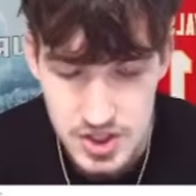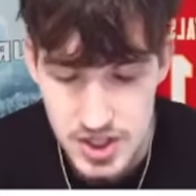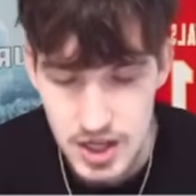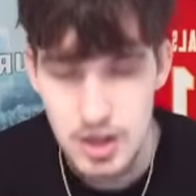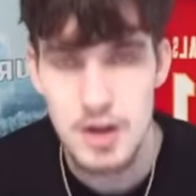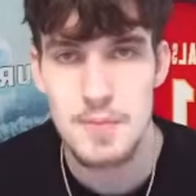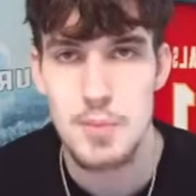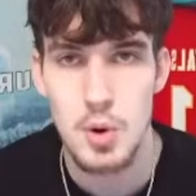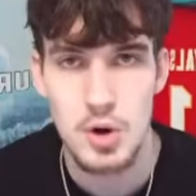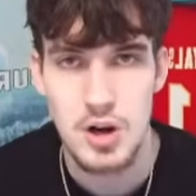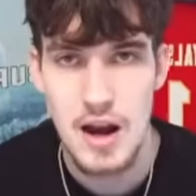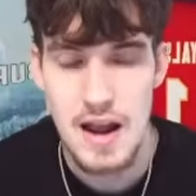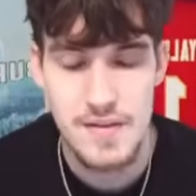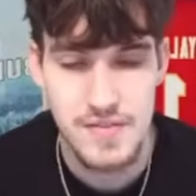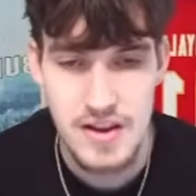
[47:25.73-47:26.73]
Darian
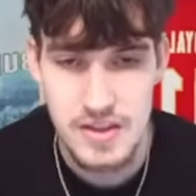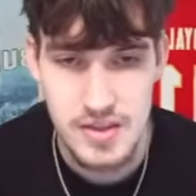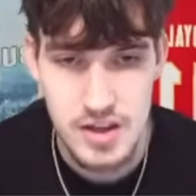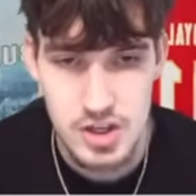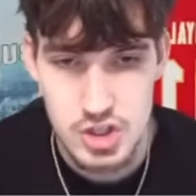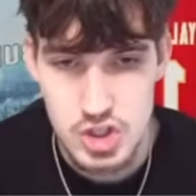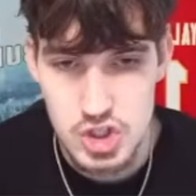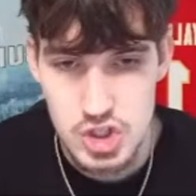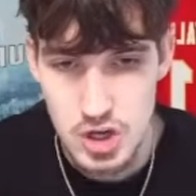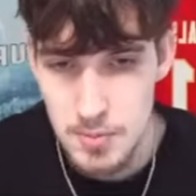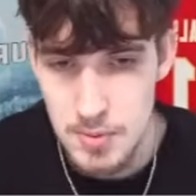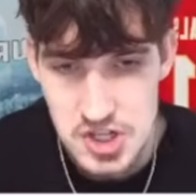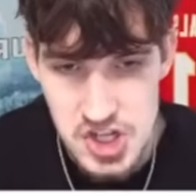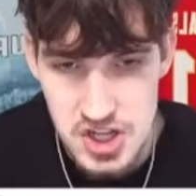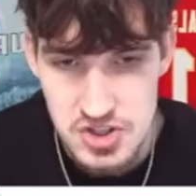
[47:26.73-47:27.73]
Porter, I have faith in.
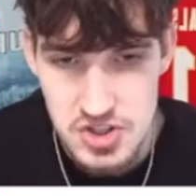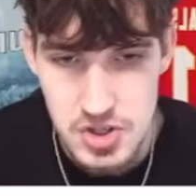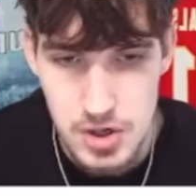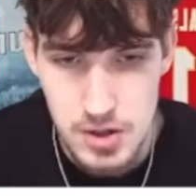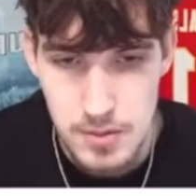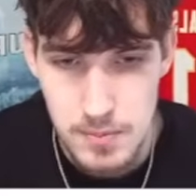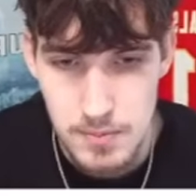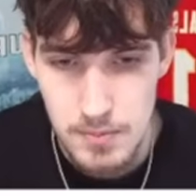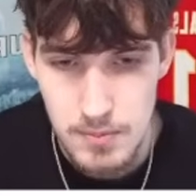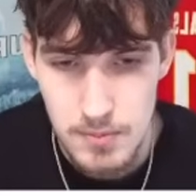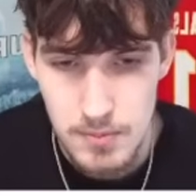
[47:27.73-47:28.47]
Jeremy Chin's good.